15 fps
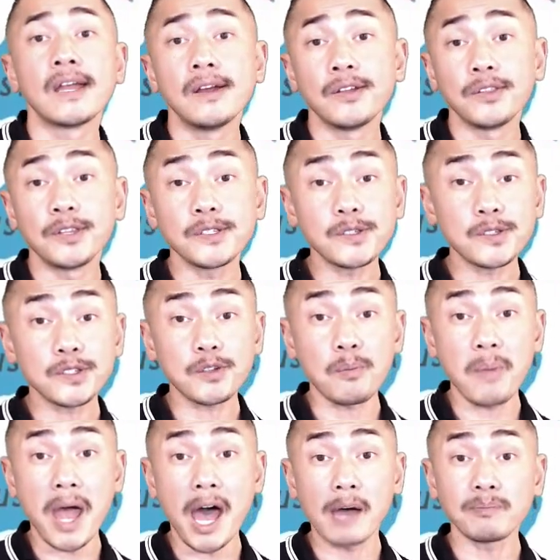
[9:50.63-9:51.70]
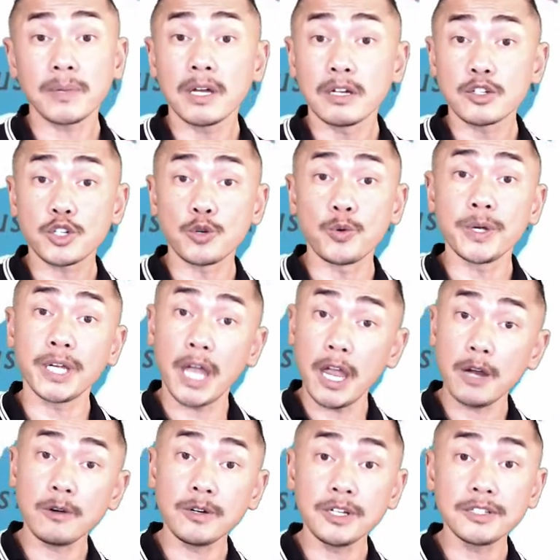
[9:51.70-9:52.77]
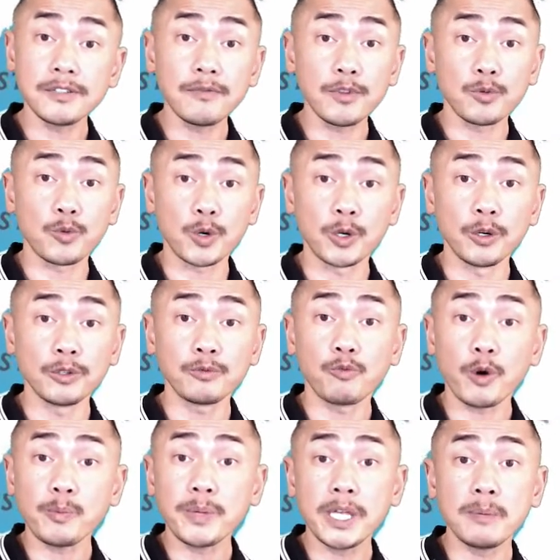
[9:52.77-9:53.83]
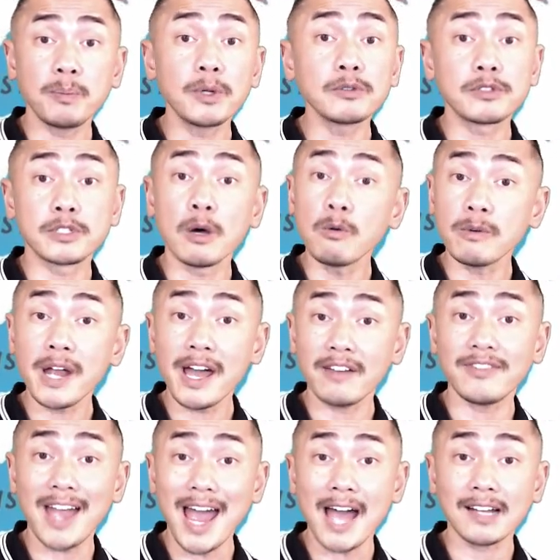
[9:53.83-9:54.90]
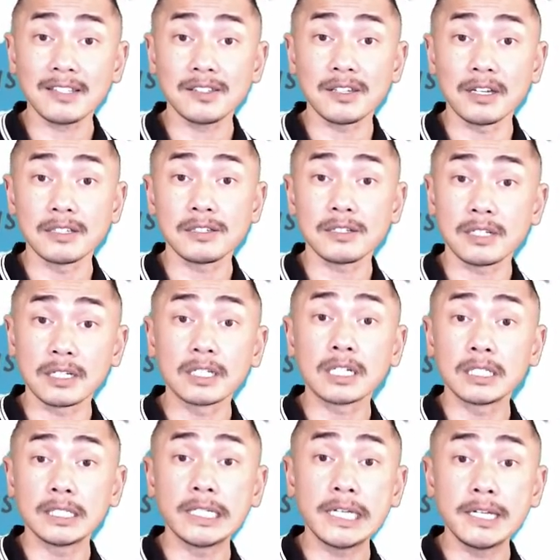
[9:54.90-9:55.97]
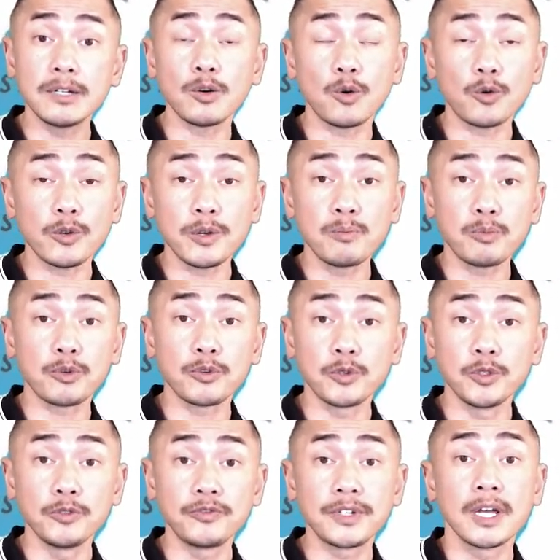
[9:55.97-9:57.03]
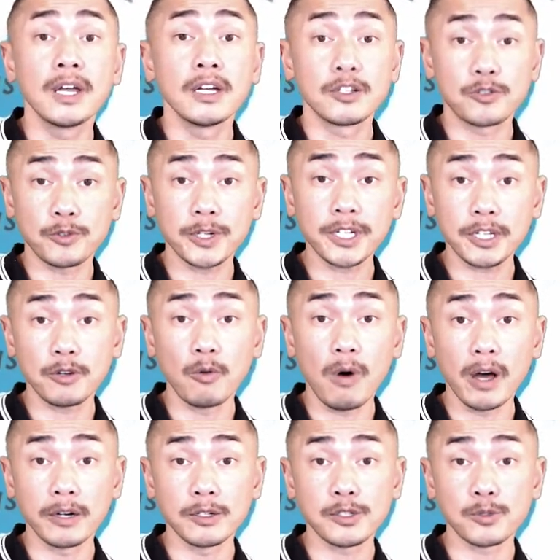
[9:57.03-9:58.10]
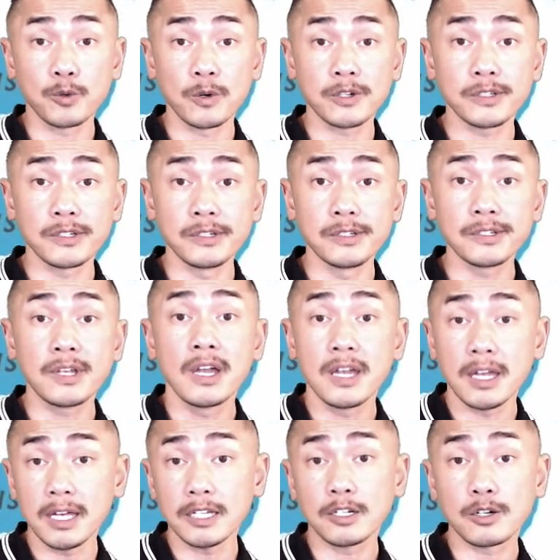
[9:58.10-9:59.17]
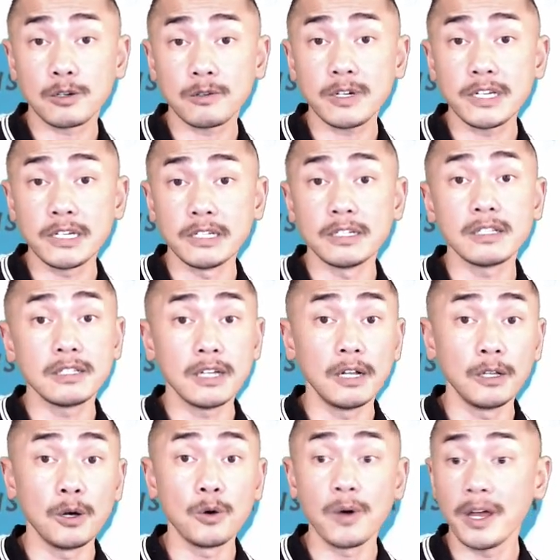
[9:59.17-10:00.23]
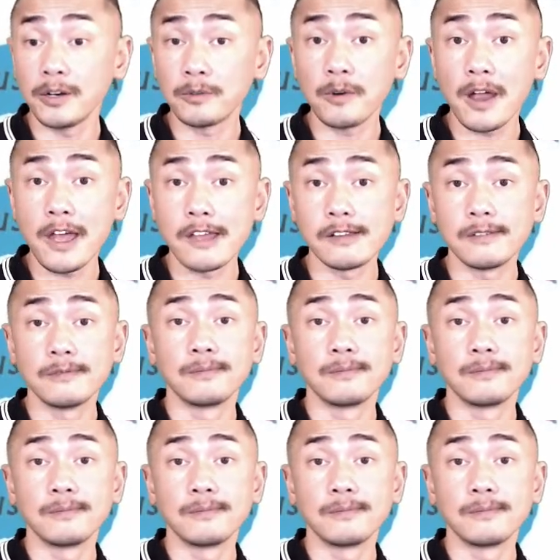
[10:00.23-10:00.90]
This is a map showing areas of the world where people don't have access to clean or improved drinking water sources in green, yellow, and red.